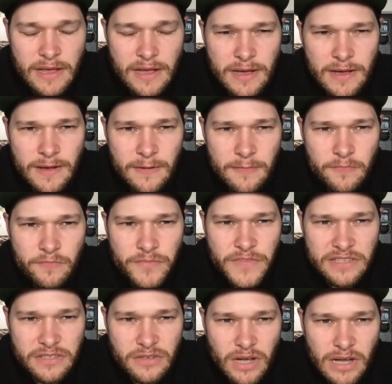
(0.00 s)

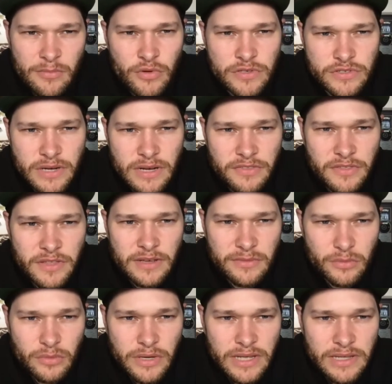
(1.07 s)
And so I'm always trying to think of
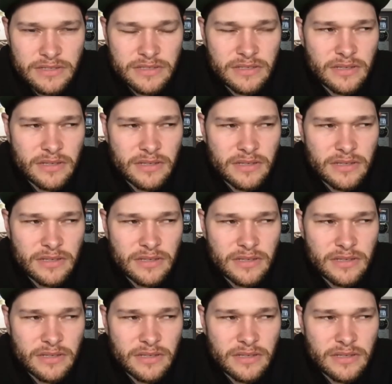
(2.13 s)
ways